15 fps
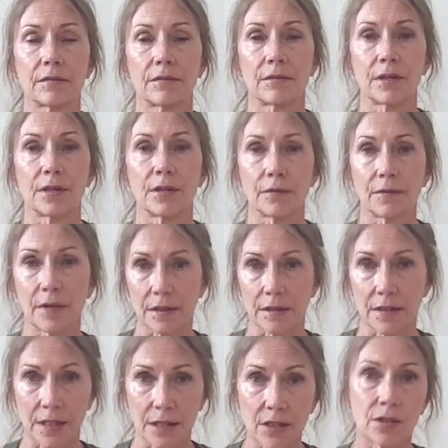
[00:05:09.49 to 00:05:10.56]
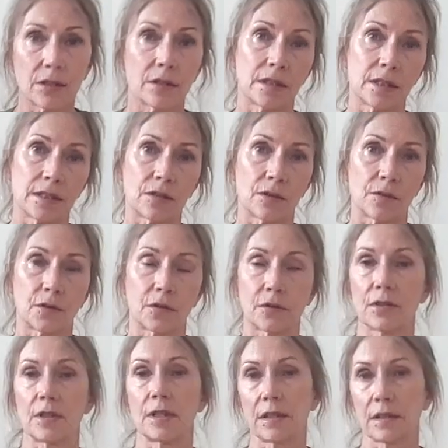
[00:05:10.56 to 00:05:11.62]
rid of that tension is of
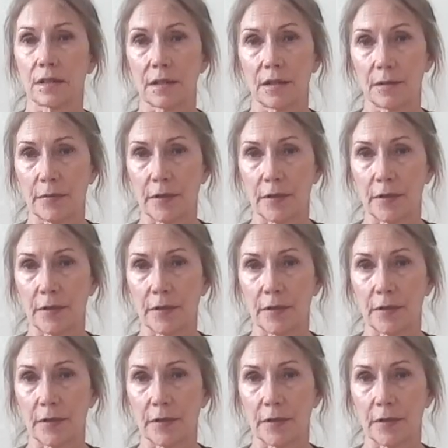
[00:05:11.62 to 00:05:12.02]
course the asana